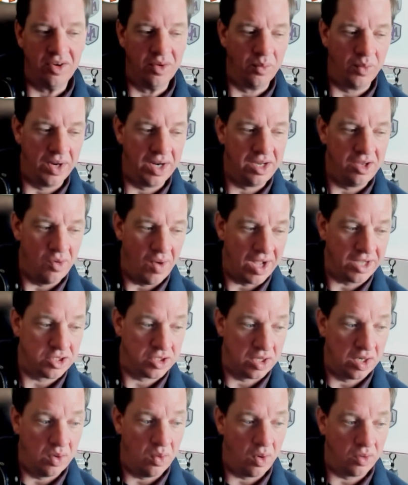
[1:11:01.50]
when you
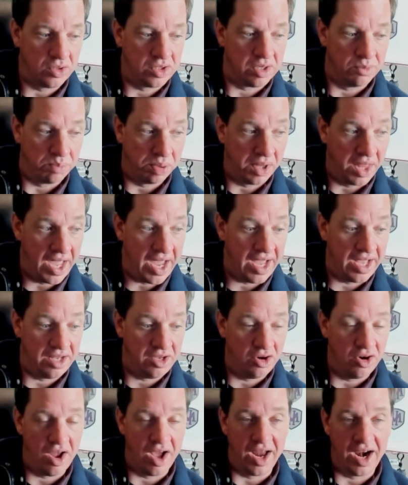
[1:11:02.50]
actually go out to play and
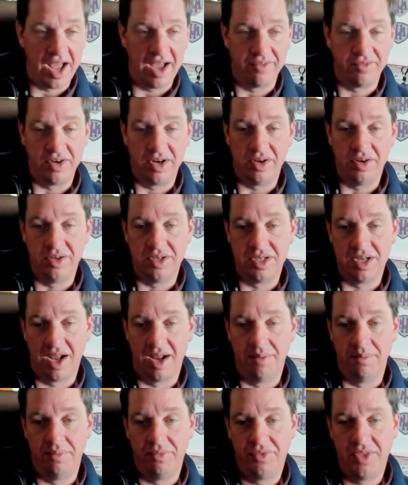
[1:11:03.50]
you're not having a good
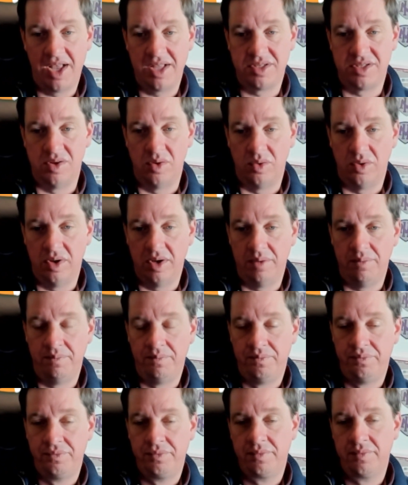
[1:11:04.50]
time. That's no good.
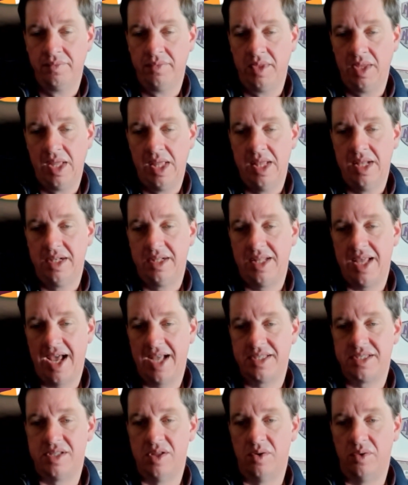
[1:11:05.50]

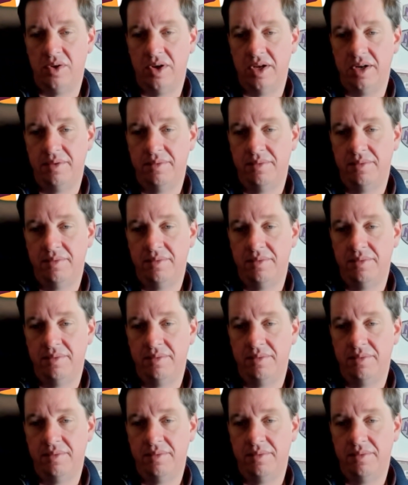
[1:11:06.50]
That's no good.